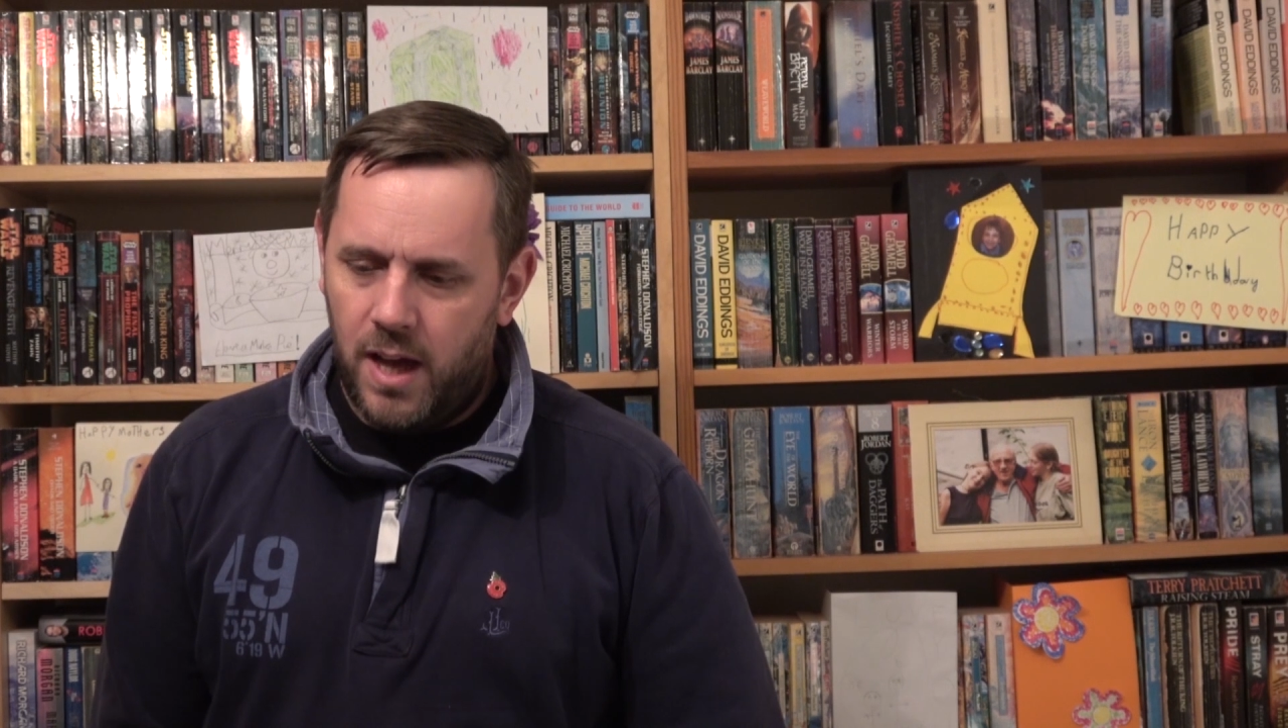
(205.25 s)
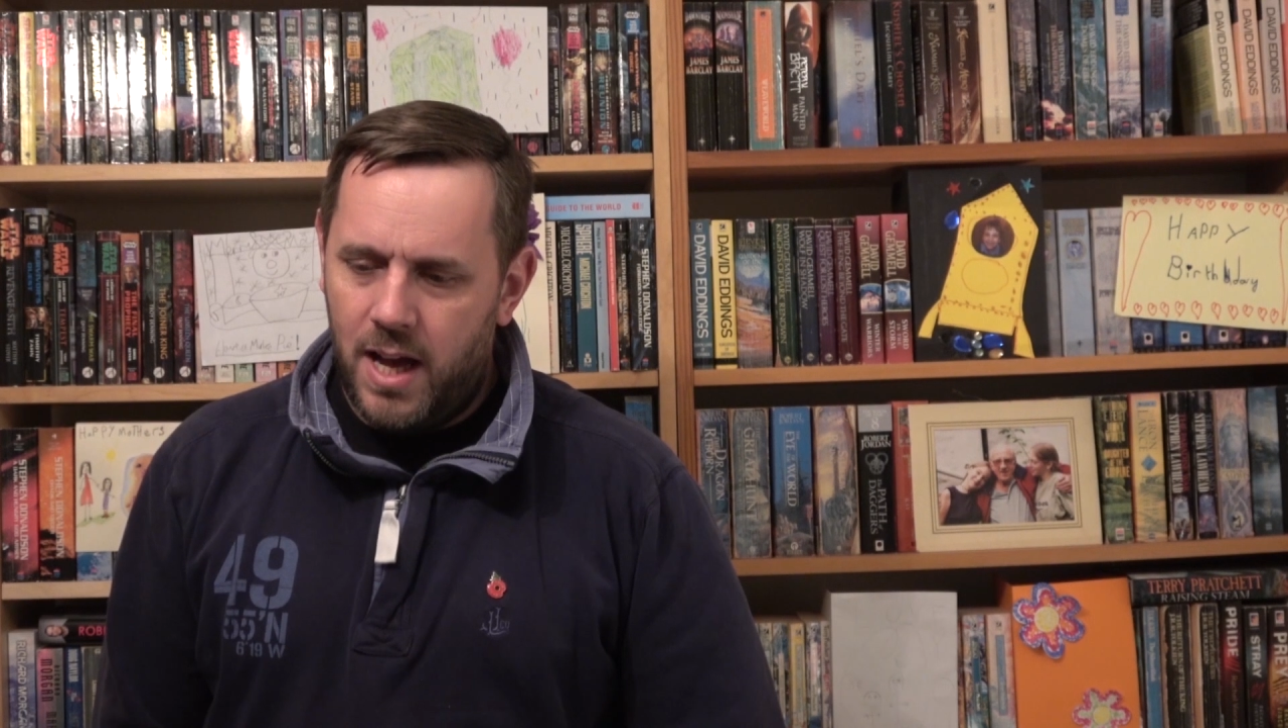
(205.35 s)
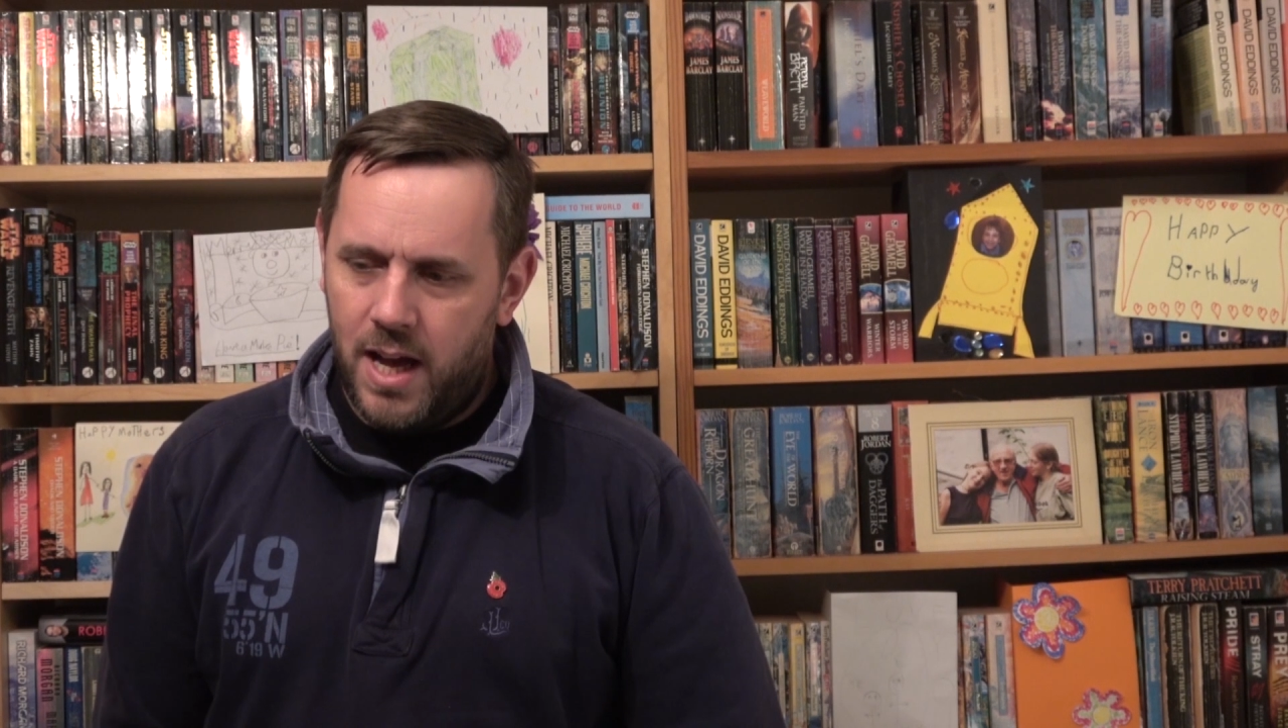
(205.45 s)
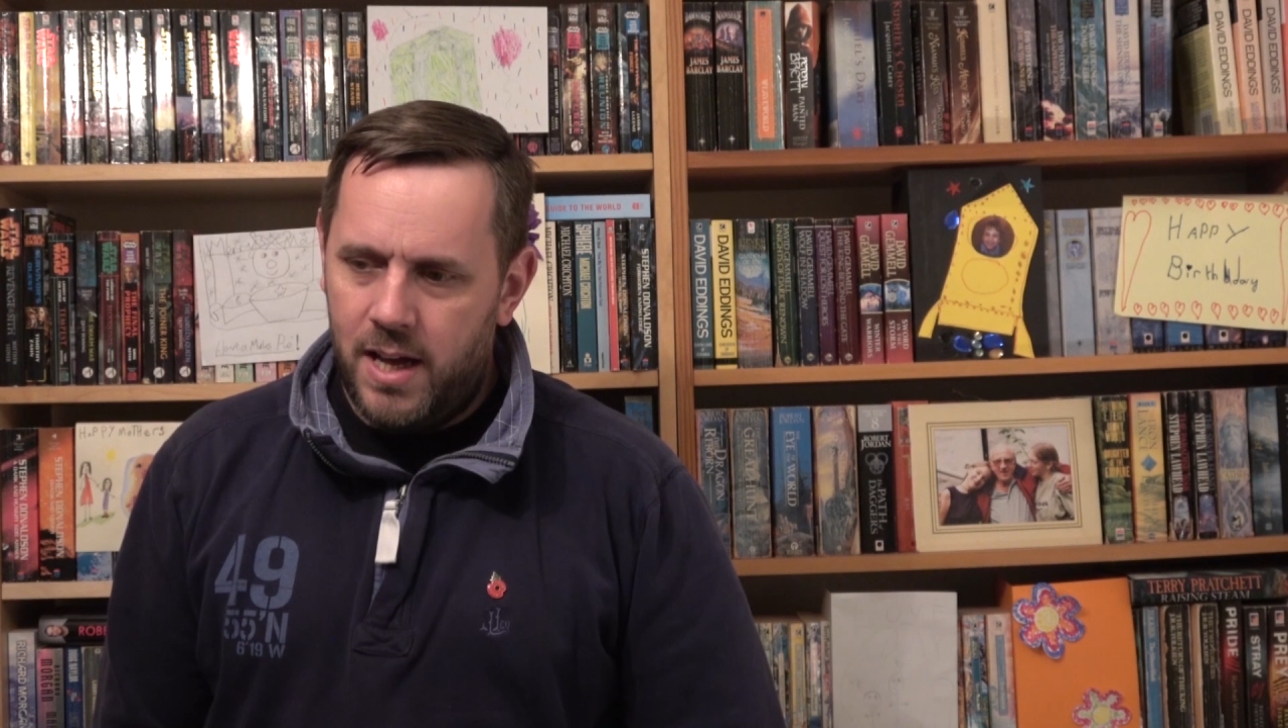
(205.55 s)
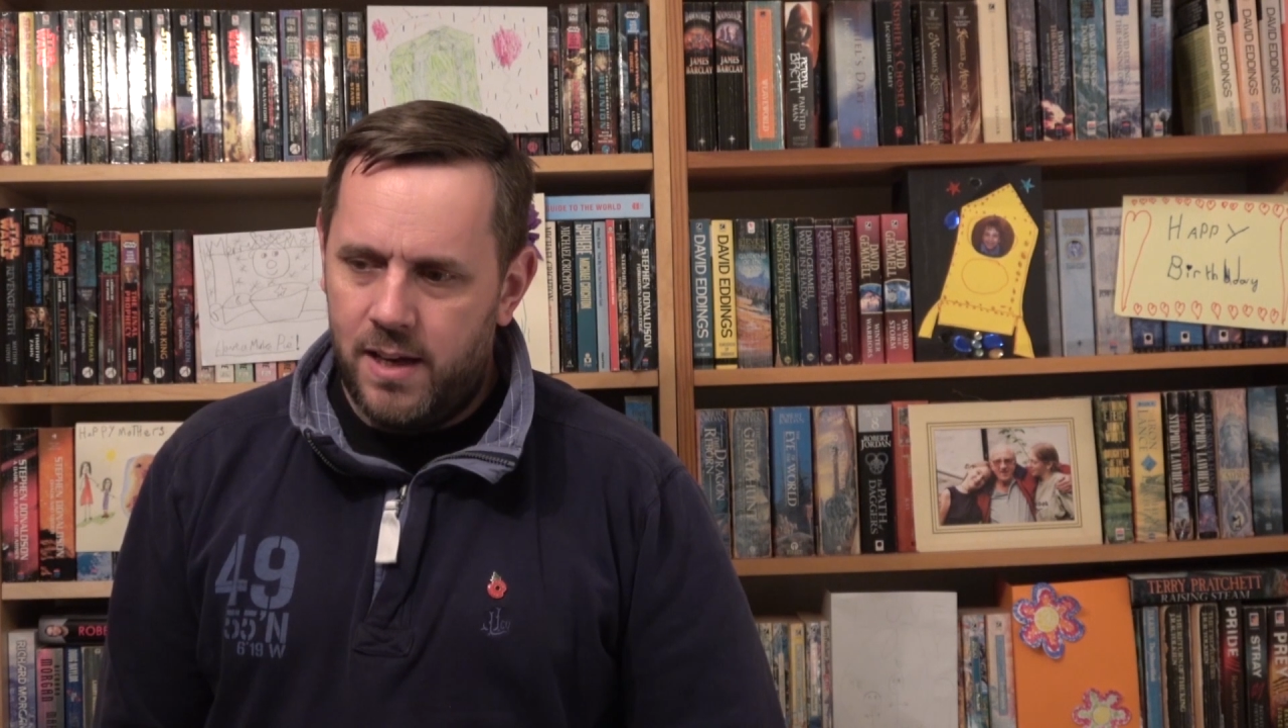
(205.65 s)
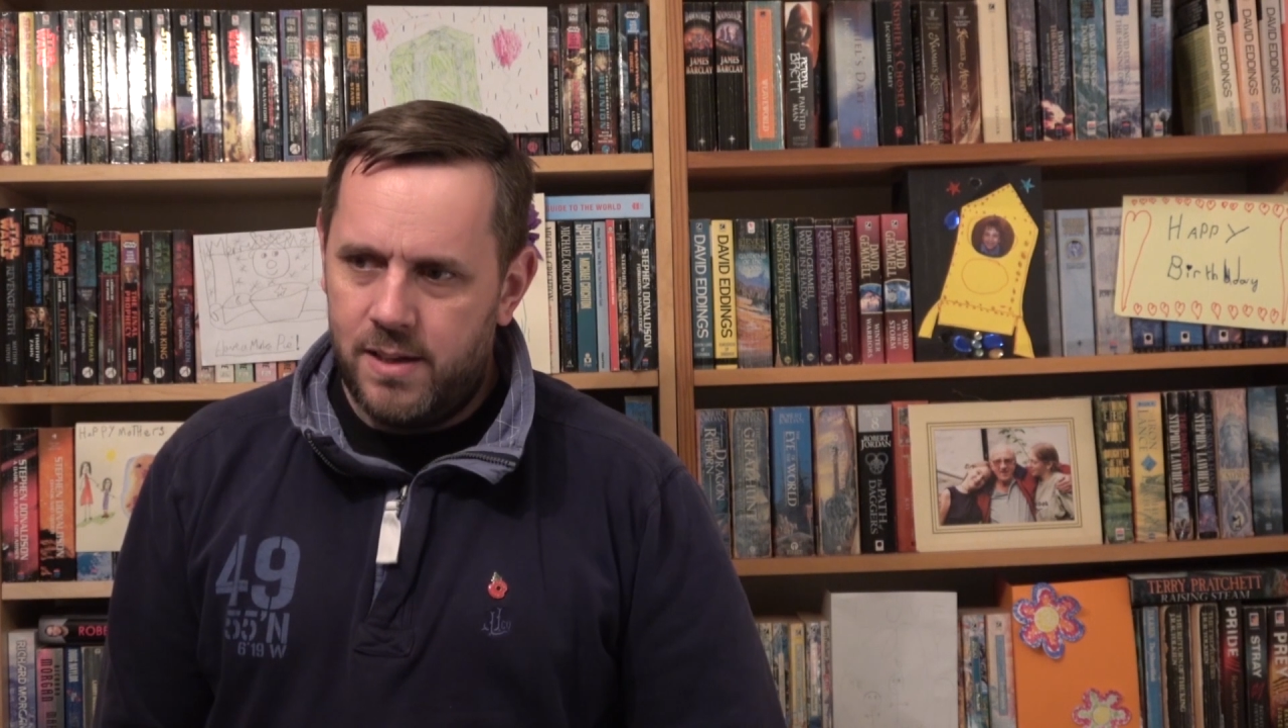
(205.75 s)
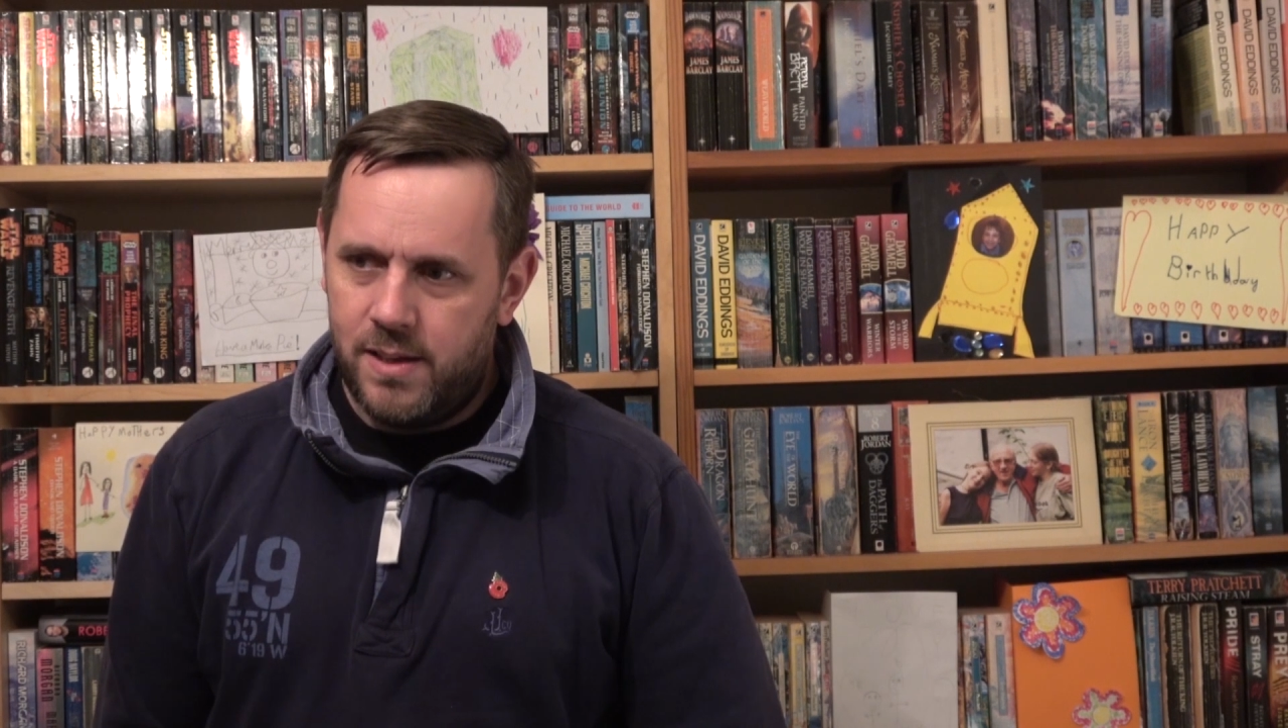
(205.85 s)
And